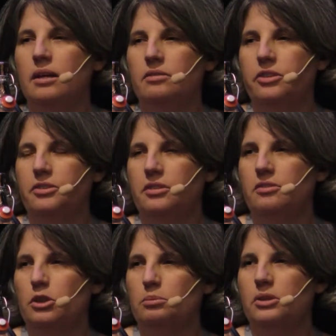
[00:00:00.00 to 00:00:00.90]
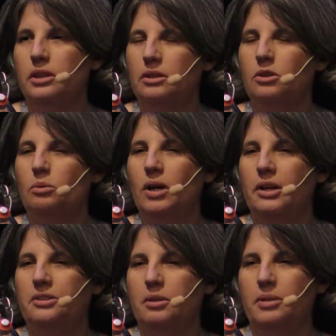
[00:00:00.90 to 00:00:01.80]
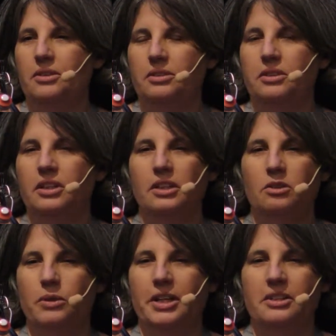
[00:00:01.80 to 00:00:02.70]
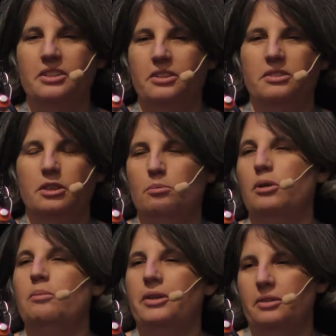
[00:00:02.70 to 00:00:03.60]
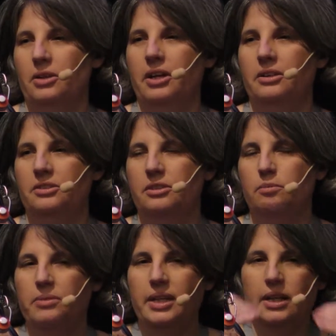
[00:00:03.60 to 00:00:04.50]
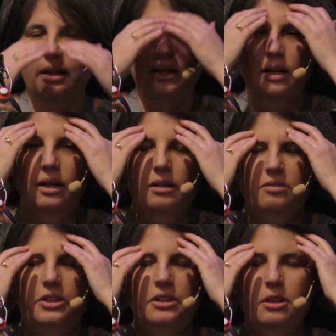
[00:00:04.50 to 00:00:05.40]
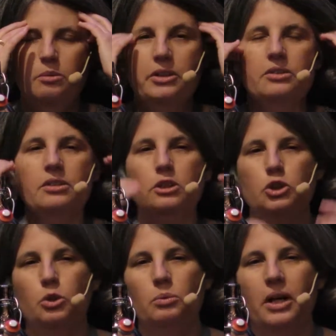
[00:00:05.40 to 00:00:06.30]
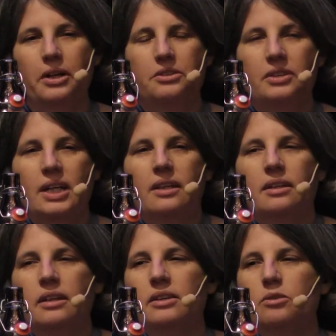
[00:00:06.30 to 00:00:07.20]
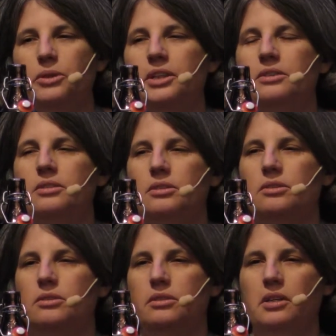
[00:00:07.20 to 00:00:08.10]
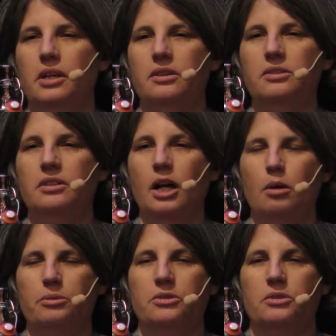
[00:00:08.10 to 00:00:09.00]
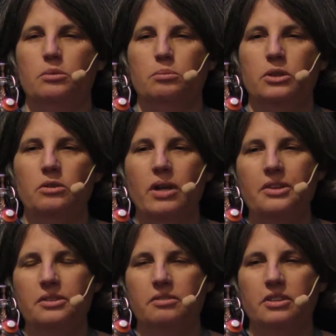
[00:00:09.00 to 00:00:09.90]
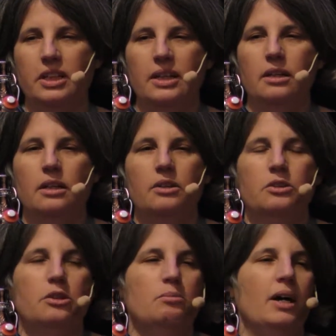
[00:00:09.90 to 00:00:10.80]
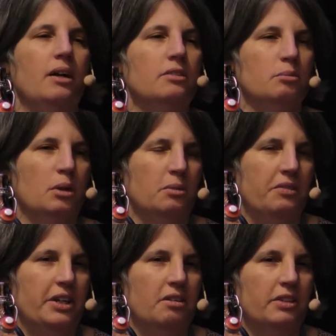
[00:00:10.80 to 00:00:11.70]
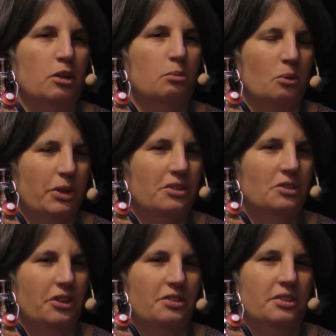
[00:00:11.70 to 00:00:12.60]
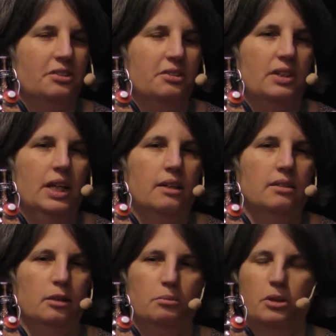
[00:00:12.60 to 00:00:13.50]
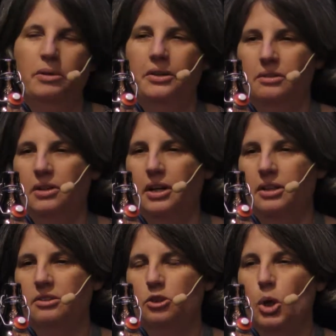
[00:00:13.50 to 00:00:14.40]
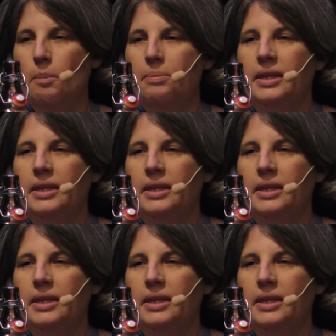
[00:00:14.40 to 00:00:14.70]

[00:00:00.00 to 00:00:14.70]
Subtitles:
And for civil and political rights, they basically agreed just to implement the rights. And for economic social rights, they agreed to take steps progressively to the maximum of their available resources to implement the rights.